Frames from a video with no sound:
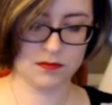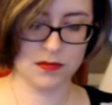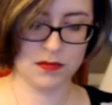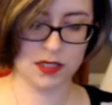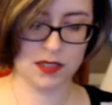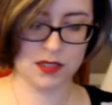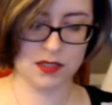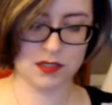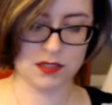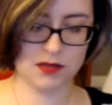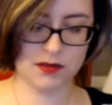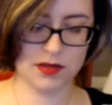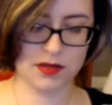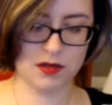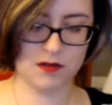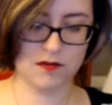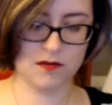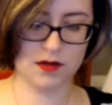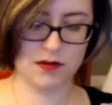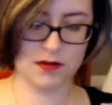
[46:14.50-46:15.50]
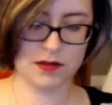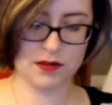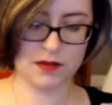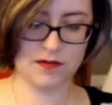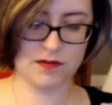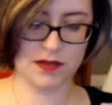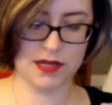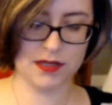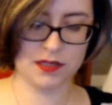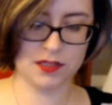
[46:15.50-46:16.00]
And just going over it with the
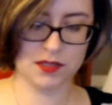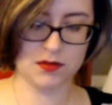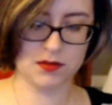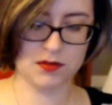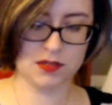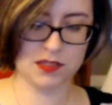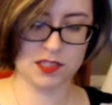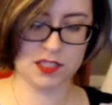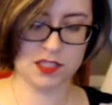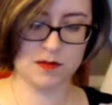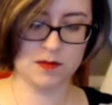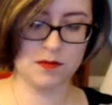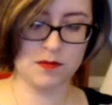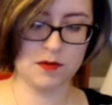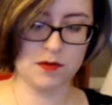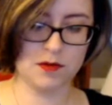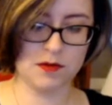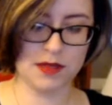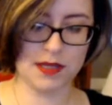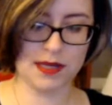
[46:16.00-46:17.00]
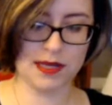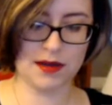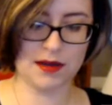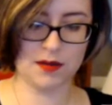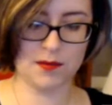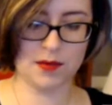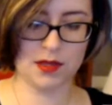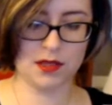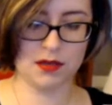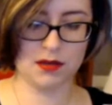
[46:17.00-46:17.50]
flat tool to smooth it out a
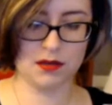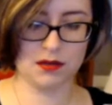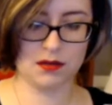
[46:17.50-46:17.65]
bit.